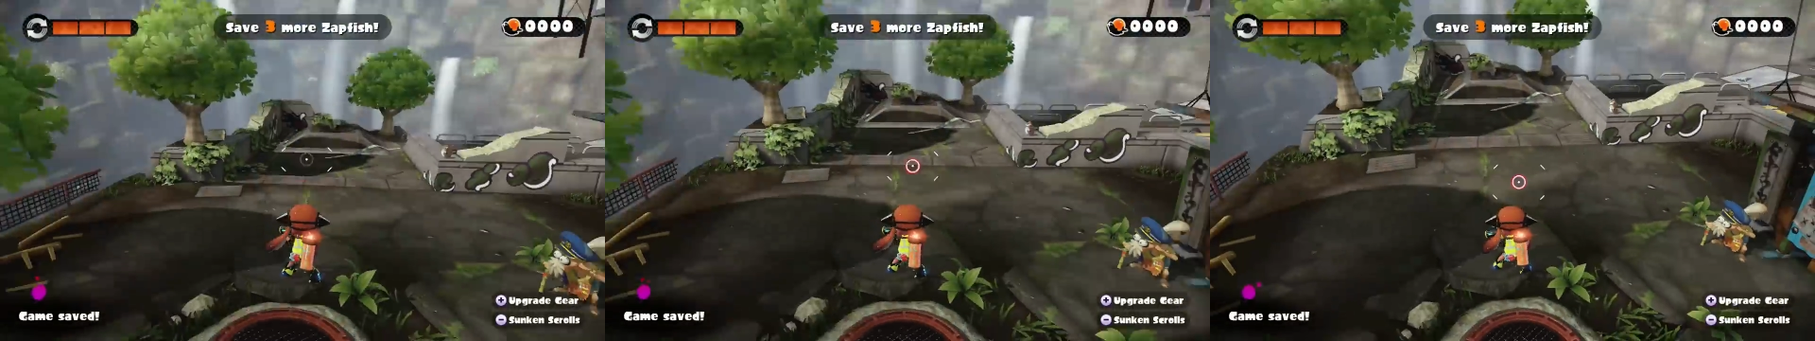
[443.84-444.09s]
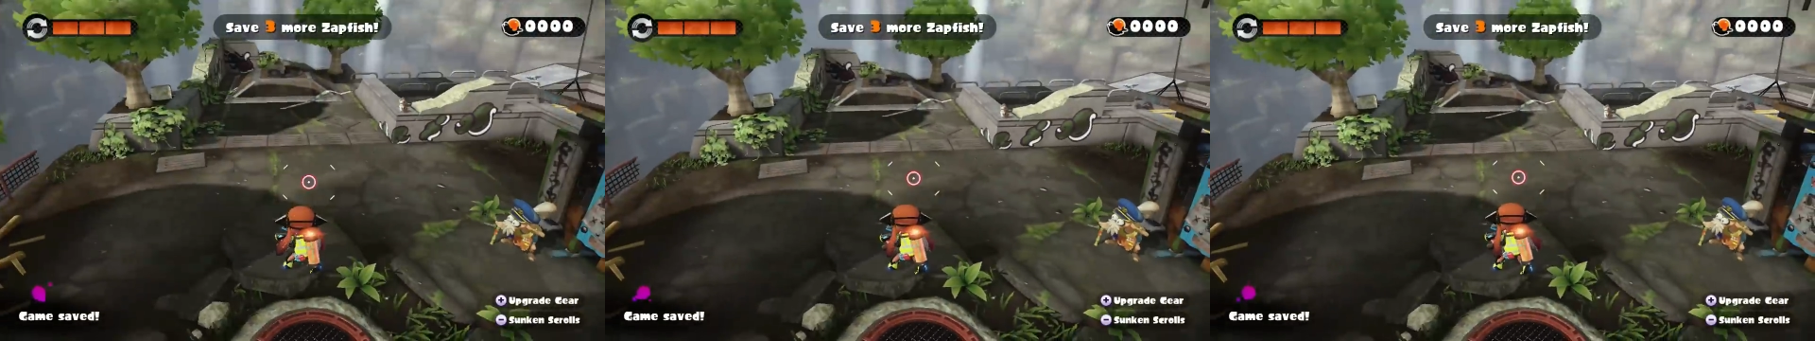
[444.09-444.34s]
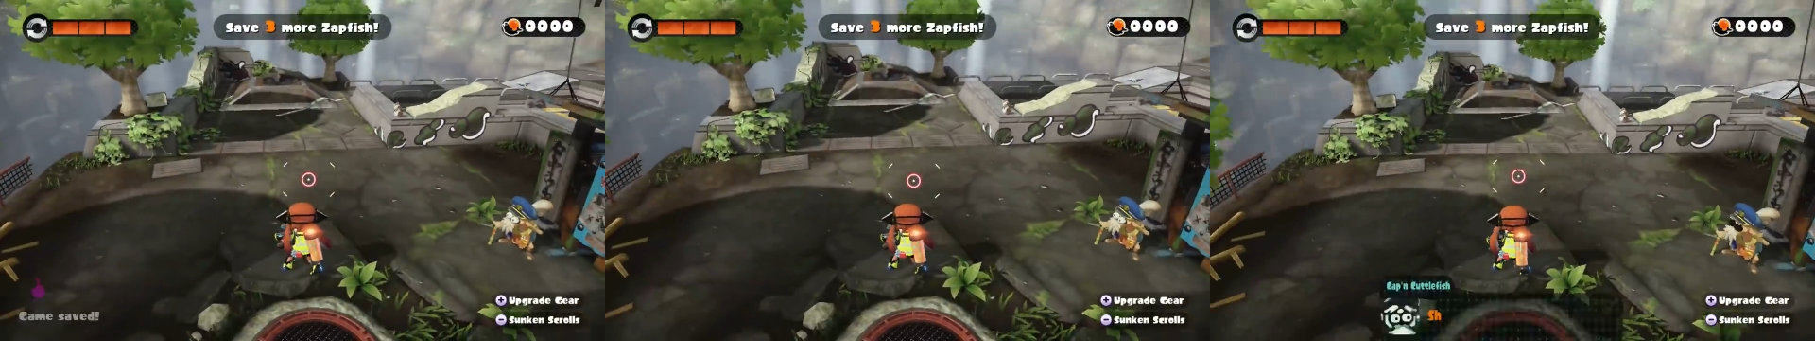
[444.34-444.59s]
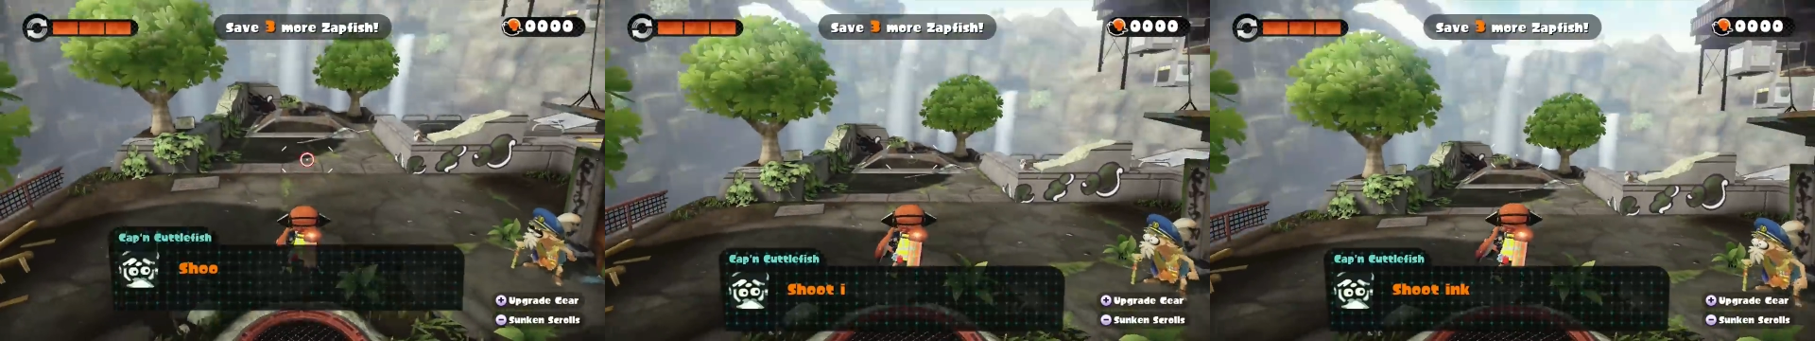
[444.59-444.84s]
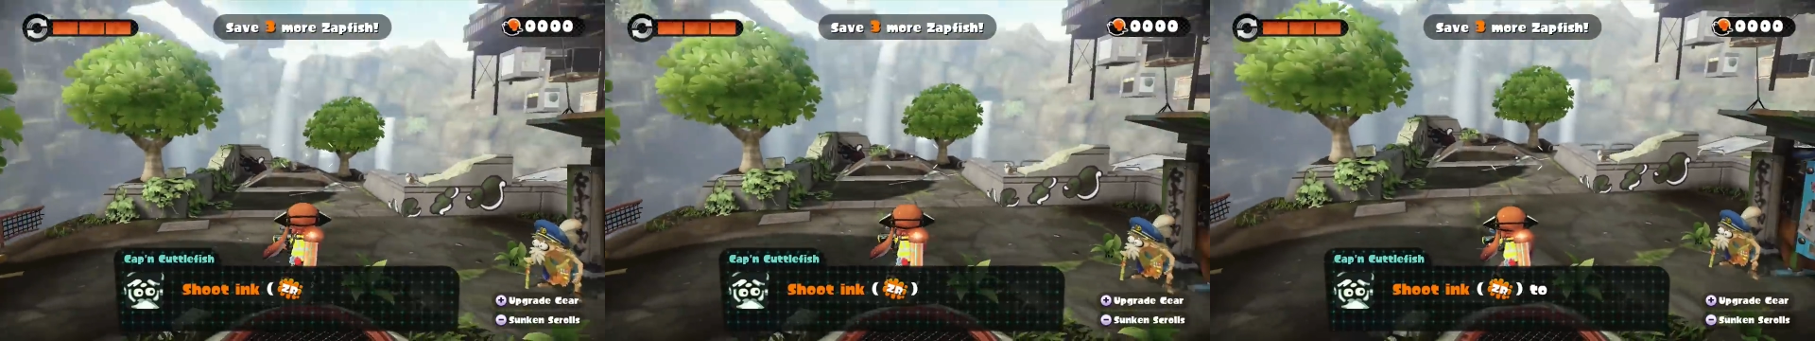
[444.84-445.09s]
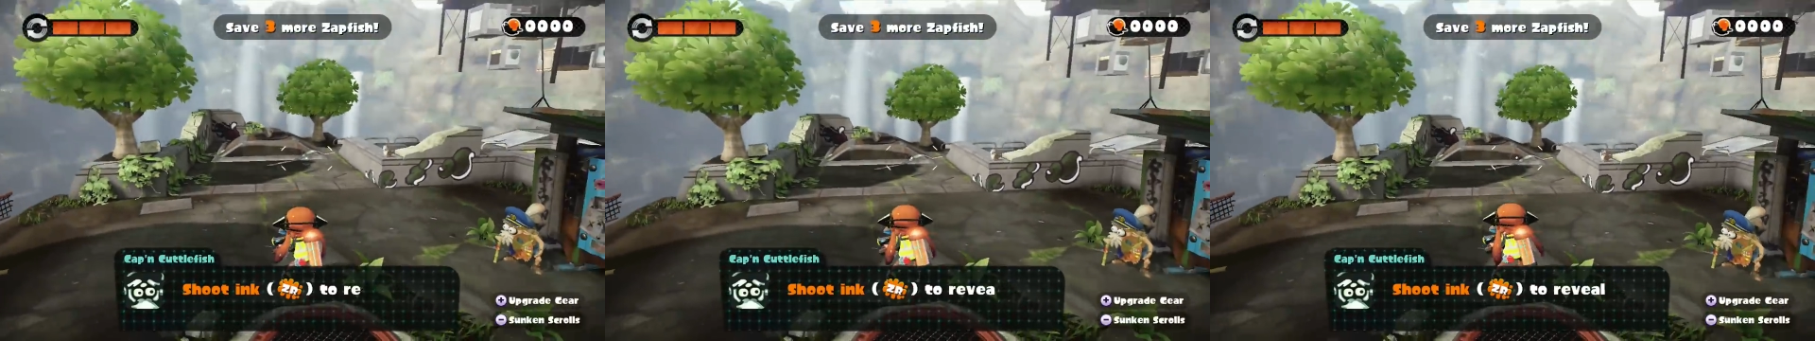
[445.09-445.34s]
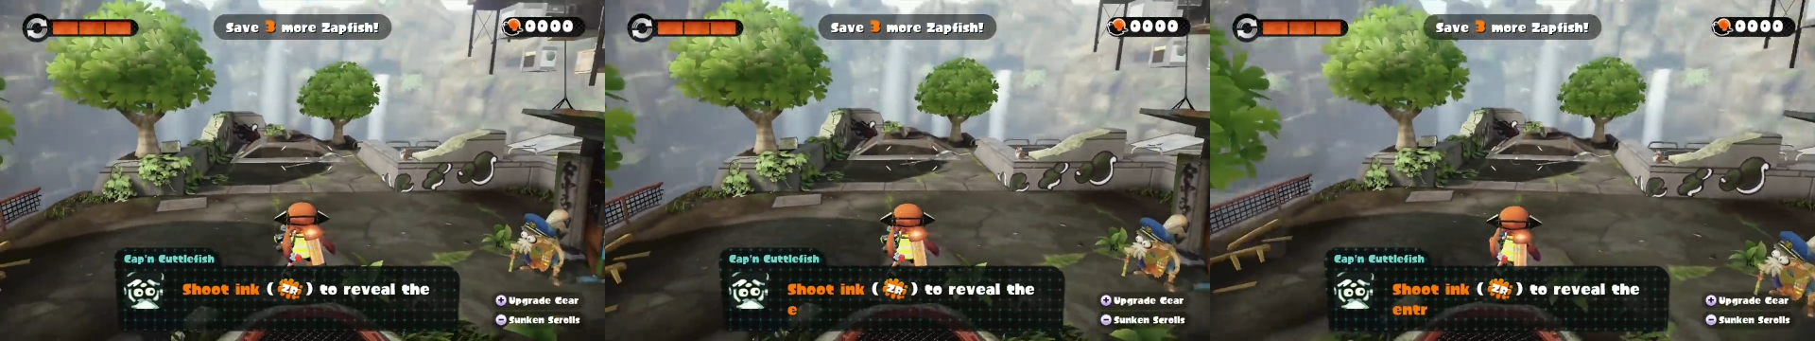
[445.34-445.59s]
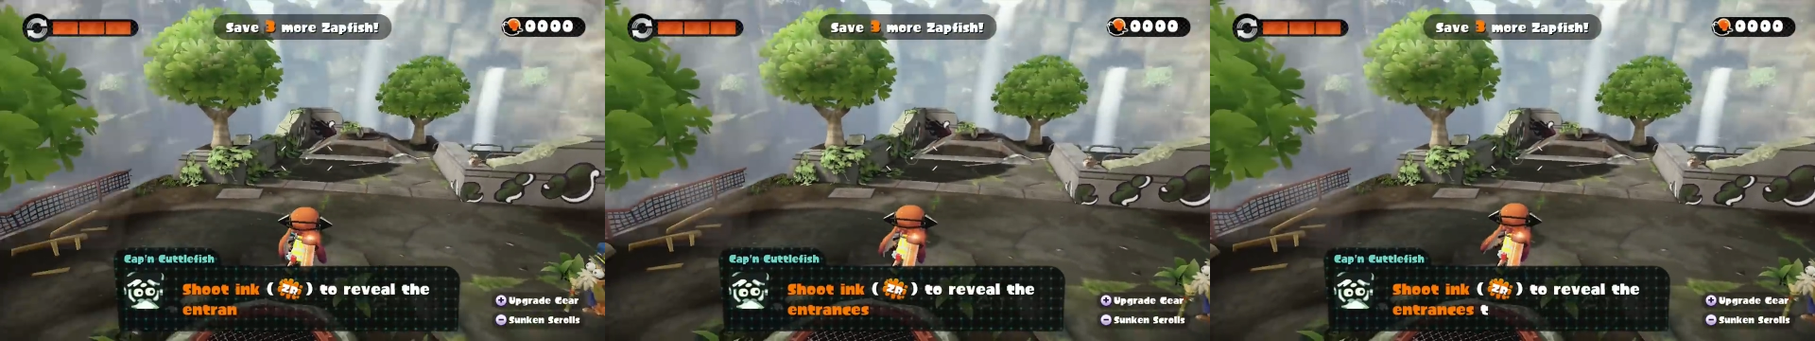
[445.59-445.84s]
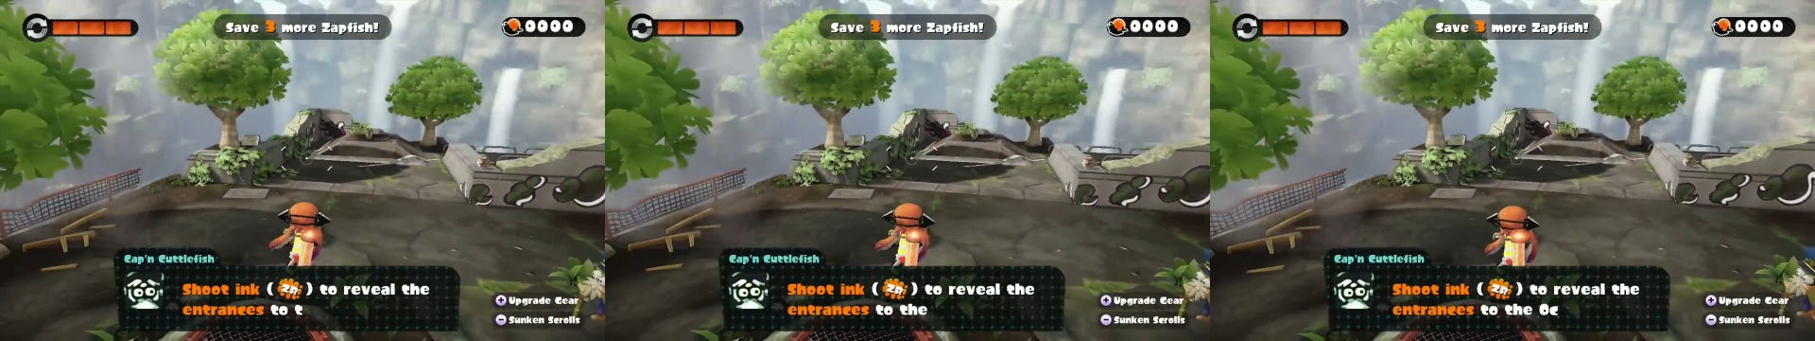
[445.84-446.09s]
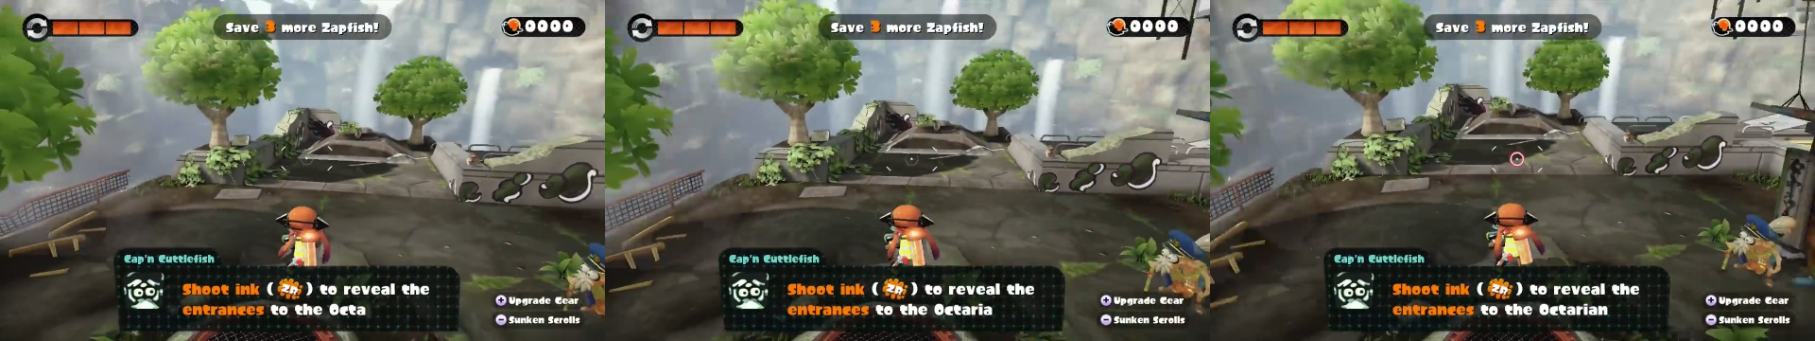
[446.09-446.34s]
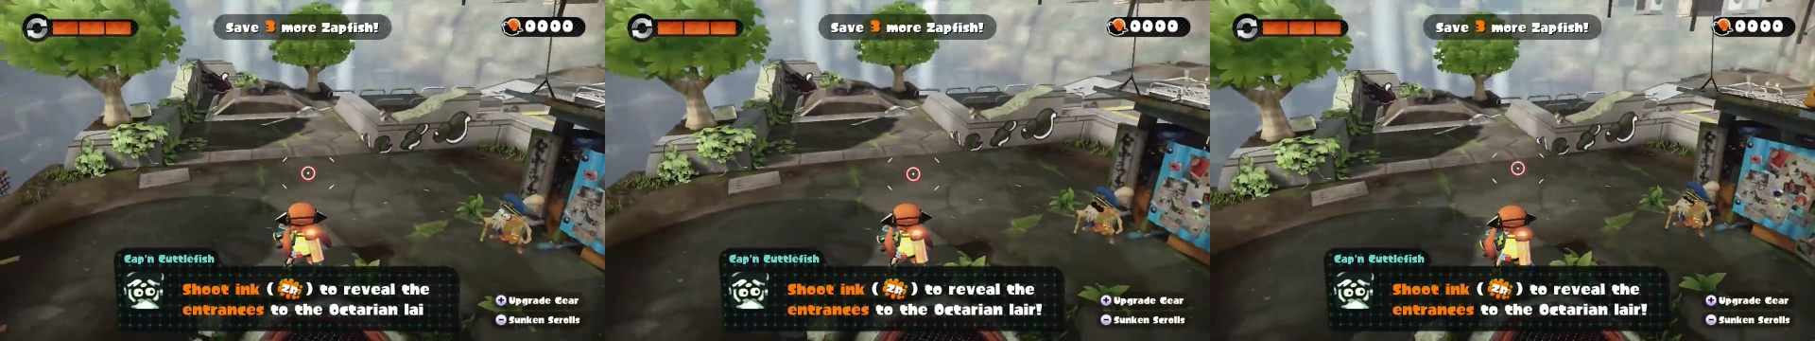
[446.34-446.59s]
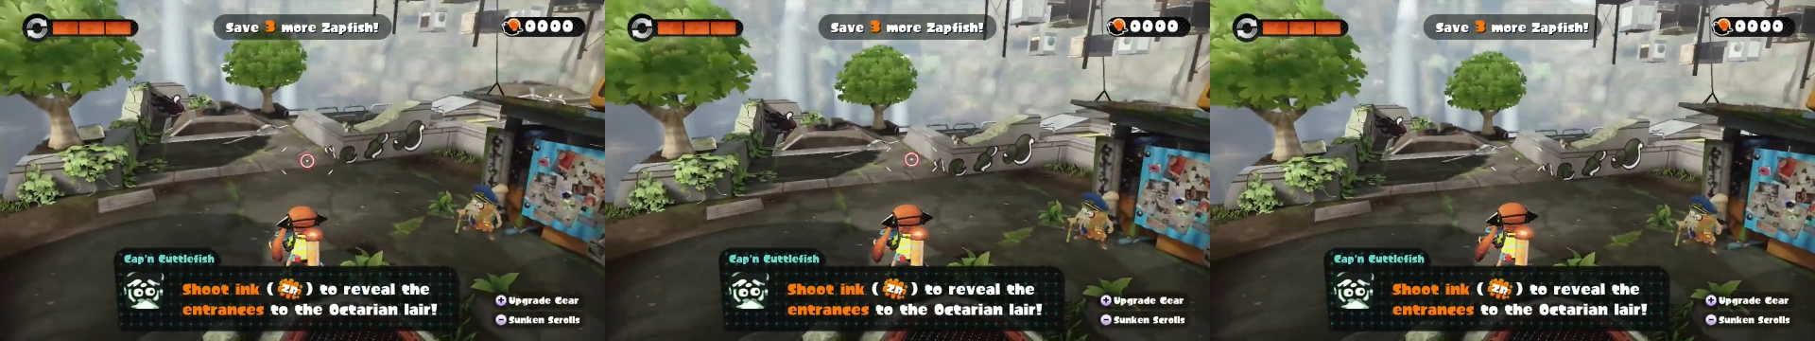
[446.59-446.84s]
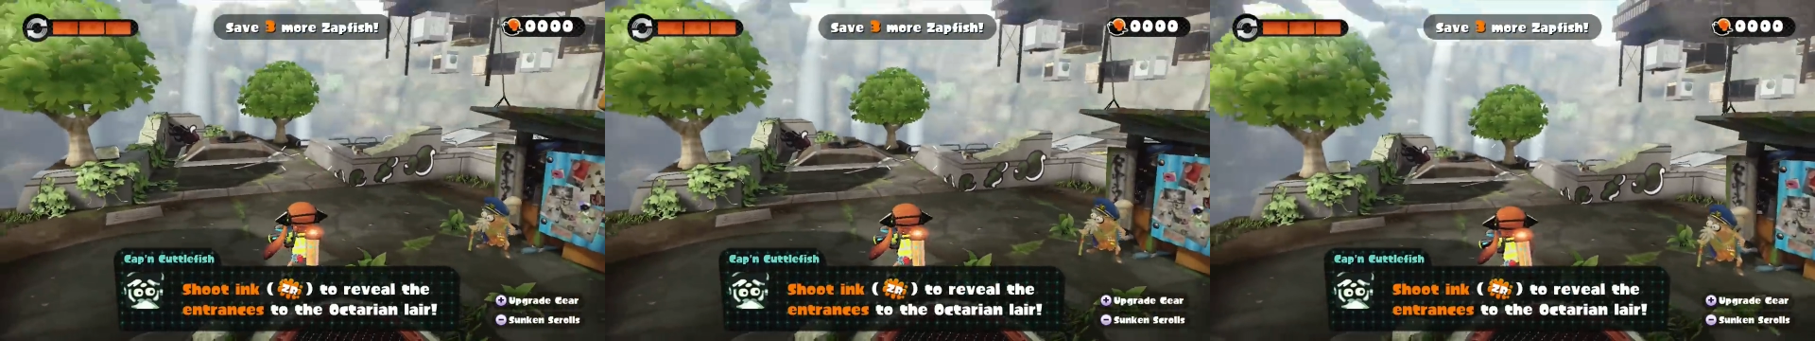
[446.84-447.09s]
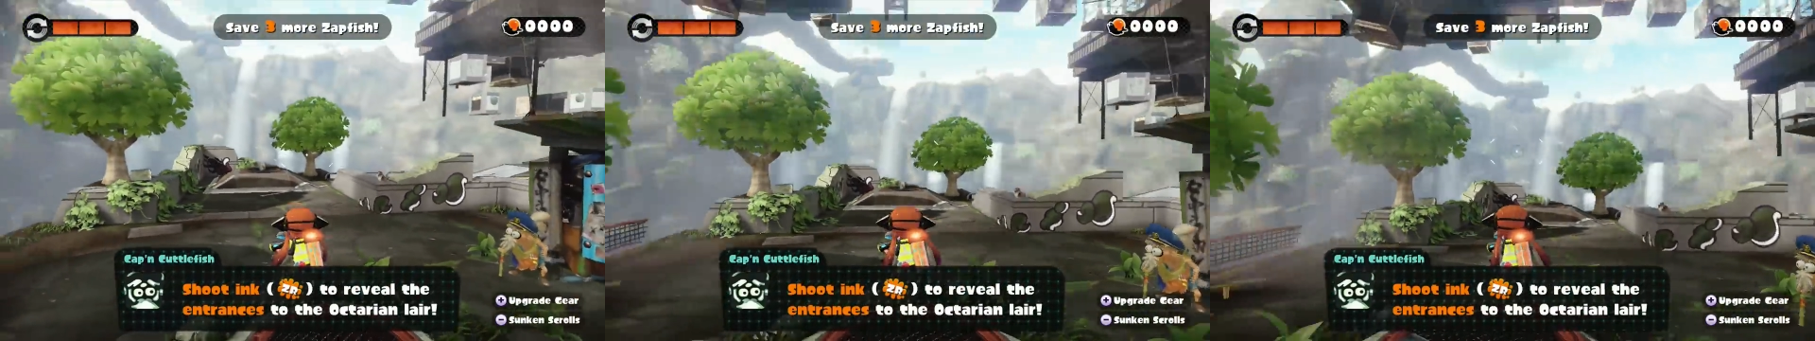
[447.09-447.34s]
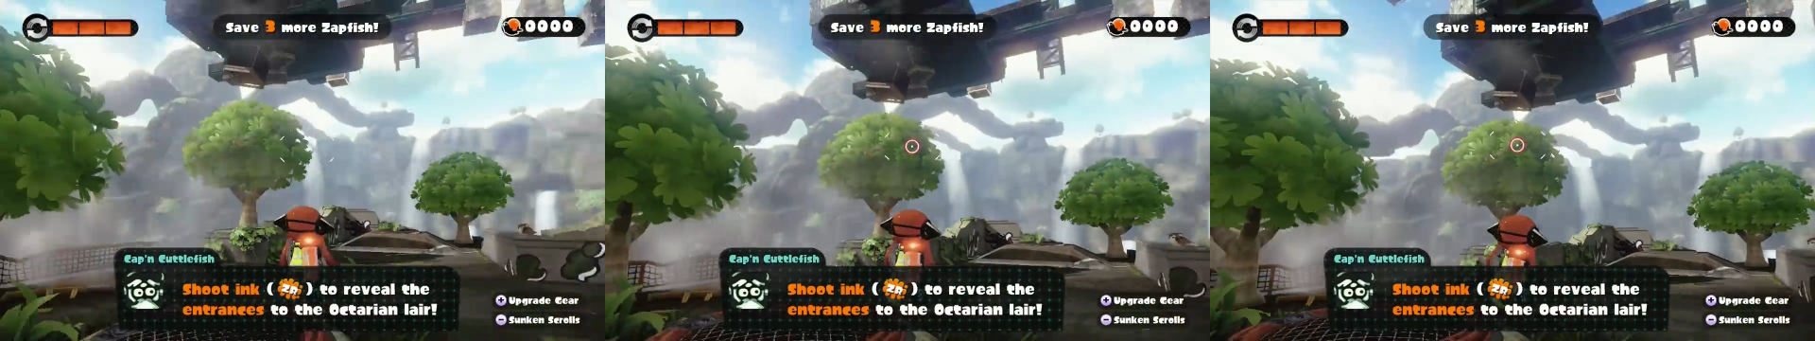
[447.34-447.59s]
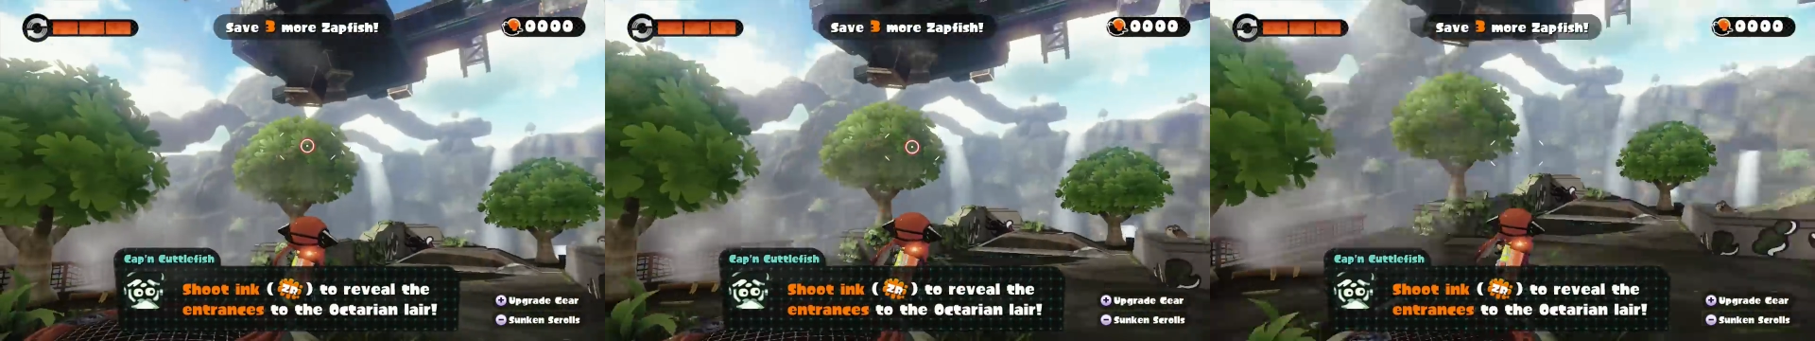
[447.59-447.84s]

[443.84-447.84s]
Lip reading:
(no speaker visible)